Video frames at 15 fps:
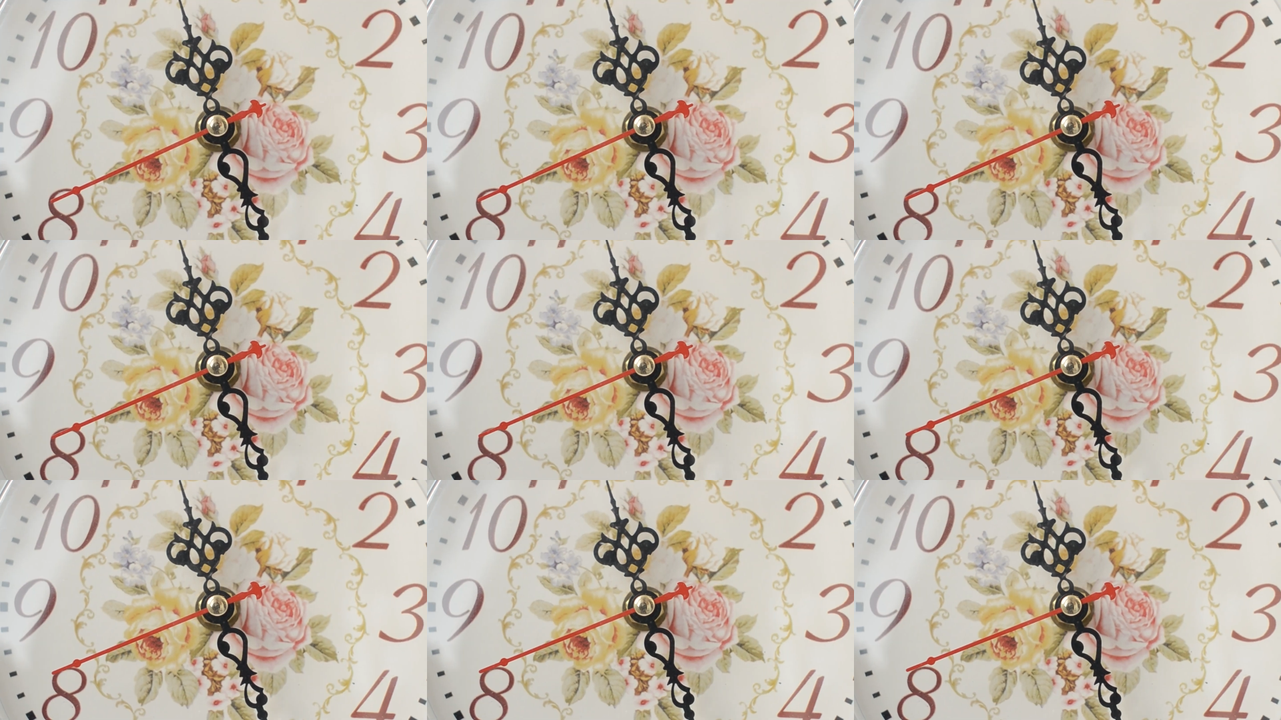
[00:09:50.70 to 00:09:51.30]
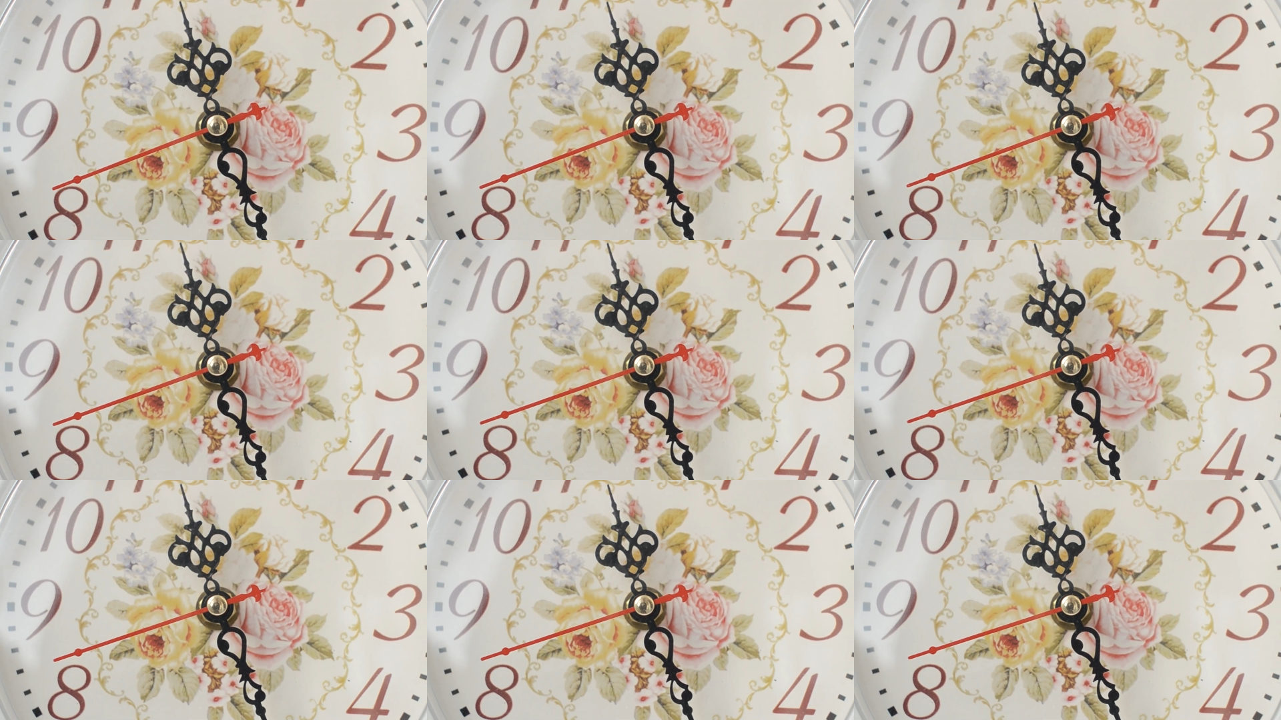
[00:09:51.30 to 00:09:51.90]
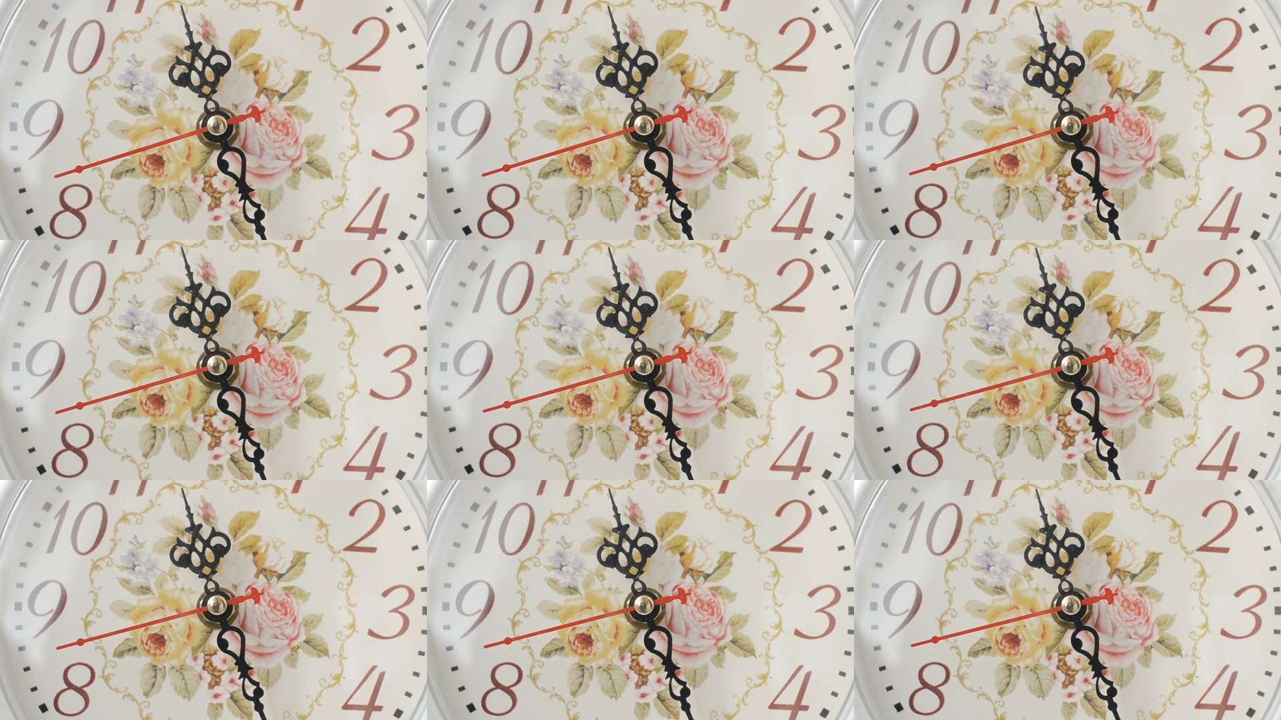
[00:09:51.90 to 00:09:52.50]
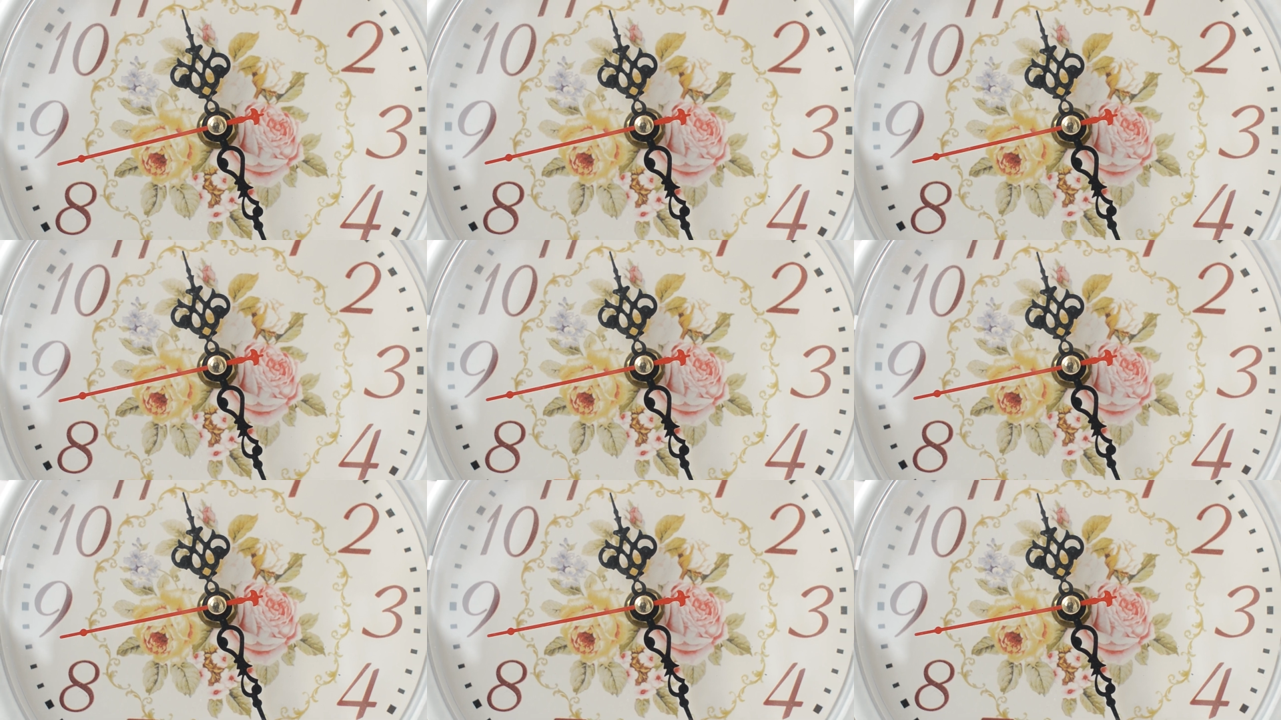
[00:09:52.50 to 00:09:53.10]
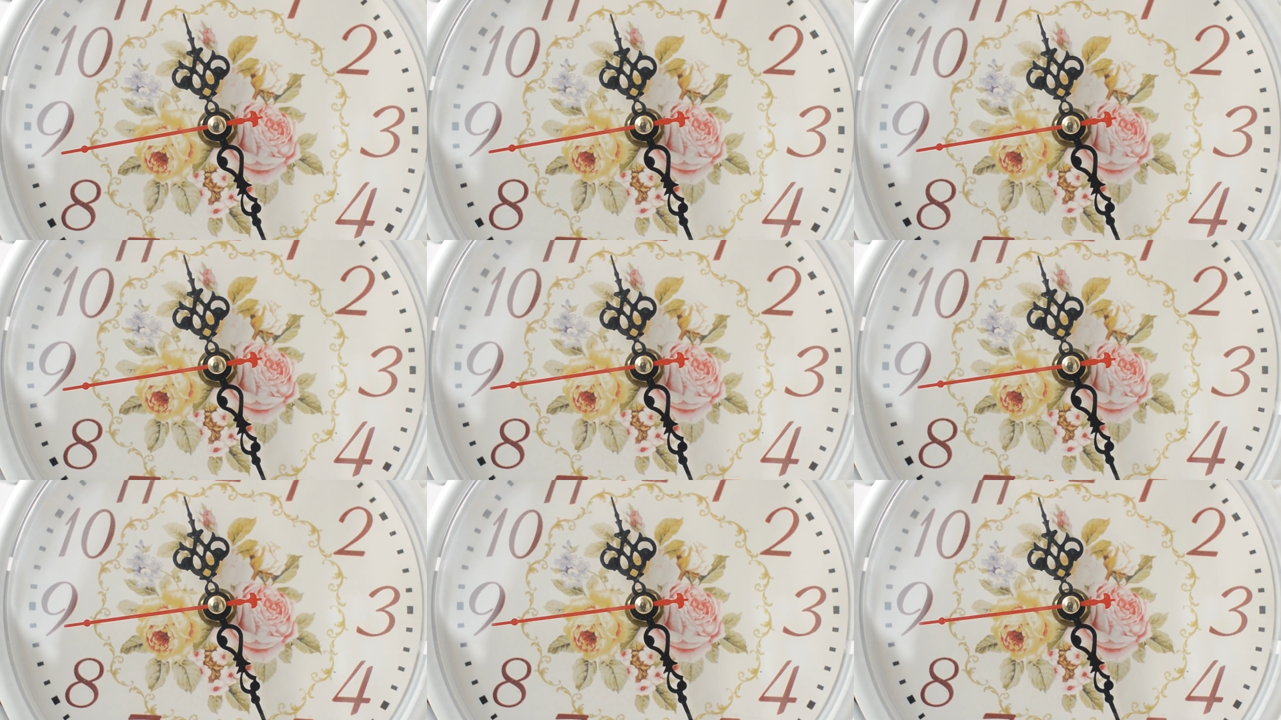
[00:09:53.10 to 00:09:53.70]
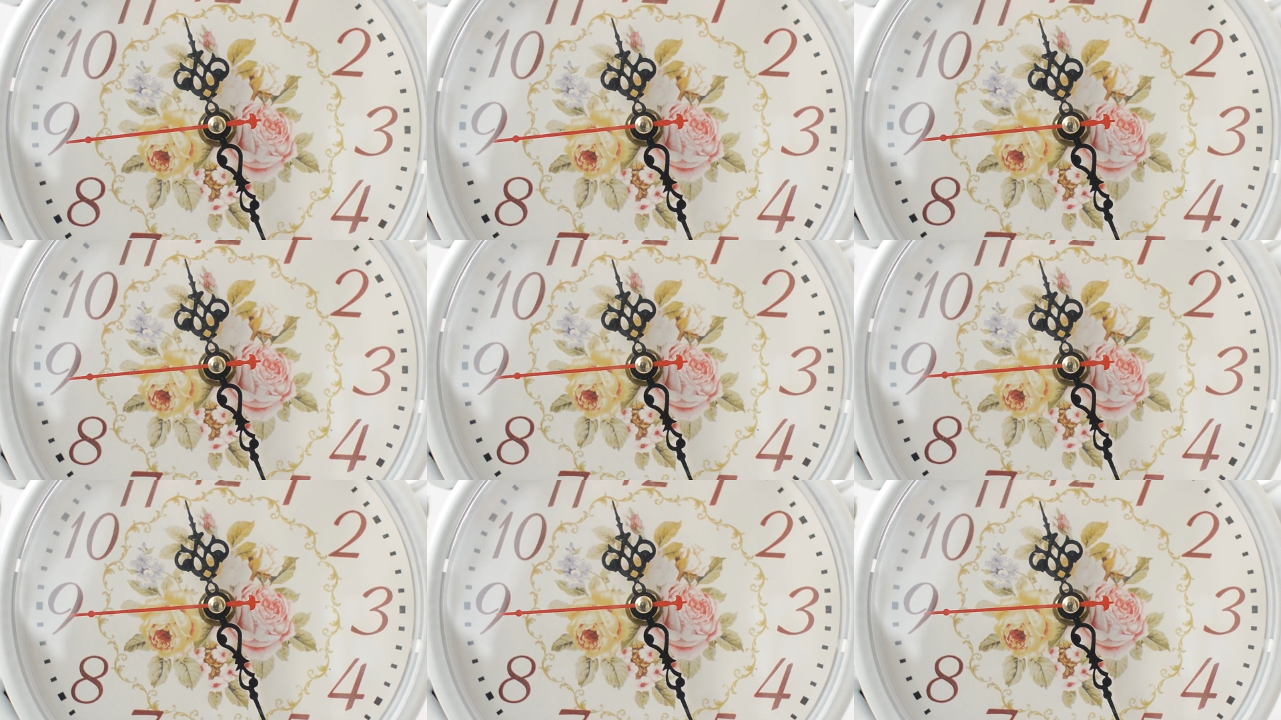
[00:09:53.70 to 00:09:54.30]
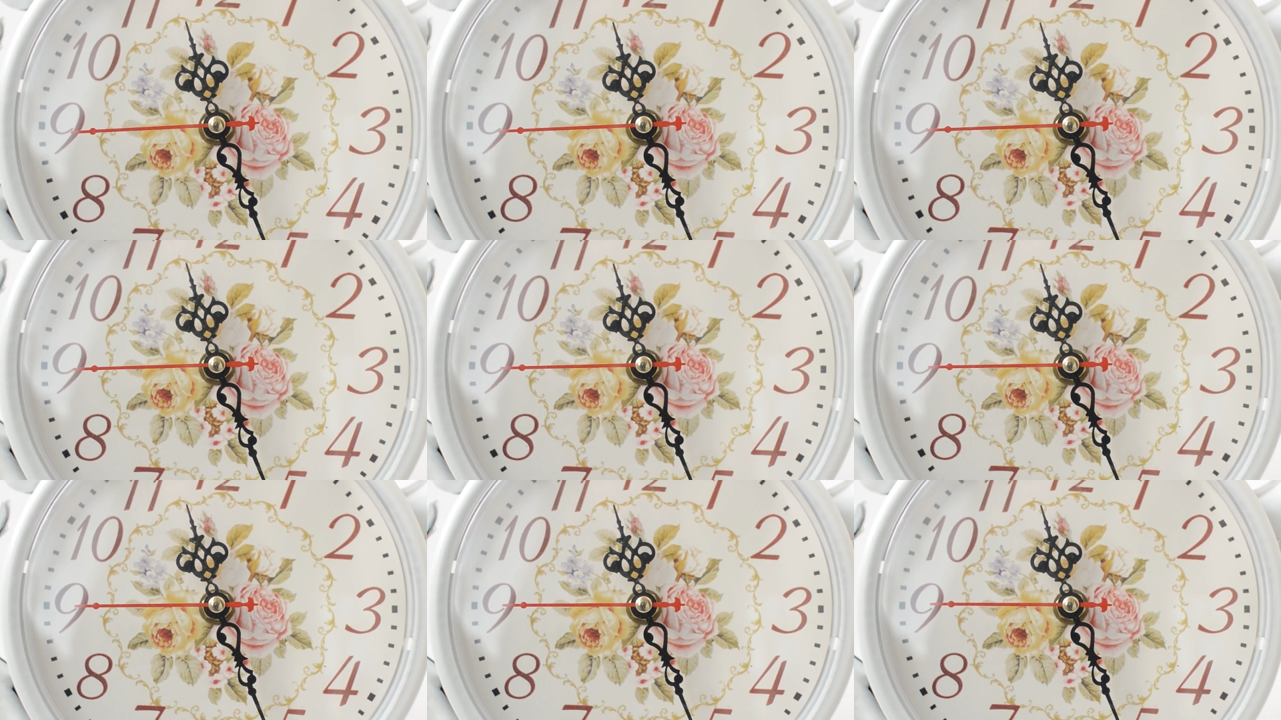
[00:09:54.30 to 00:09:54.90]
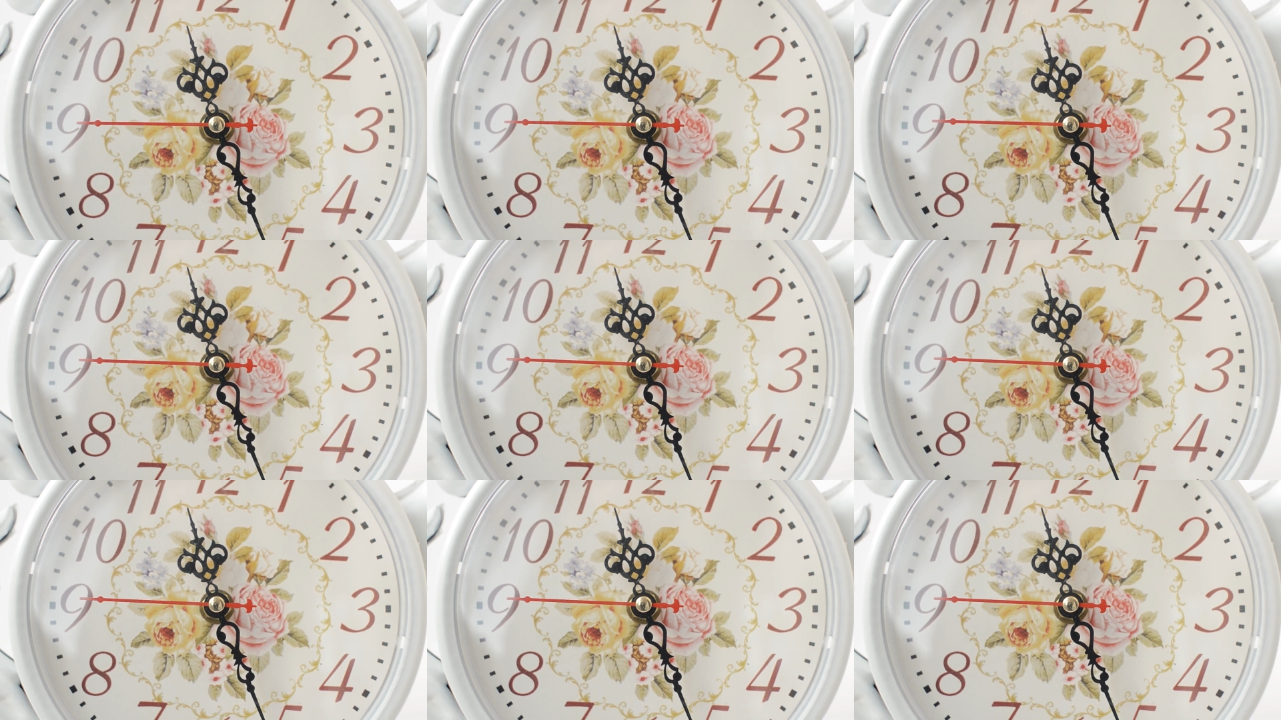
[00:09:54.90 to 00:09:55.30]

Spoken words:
No face is visible, so there are no lips to read.